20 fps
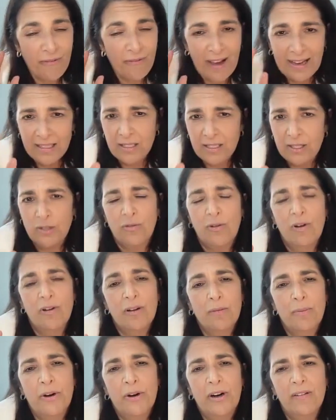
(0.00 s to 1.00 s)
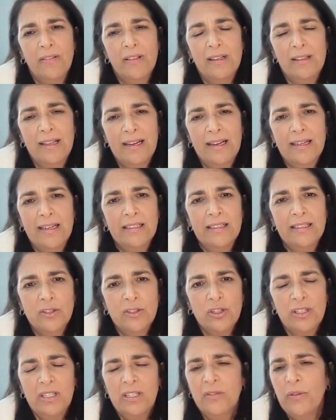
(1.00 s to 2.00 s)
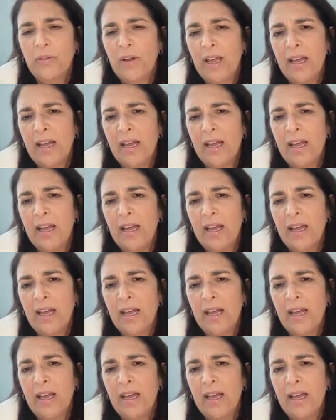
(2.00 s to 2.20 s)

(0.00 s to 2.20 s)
fastest growing part of the Hellenic Initiative.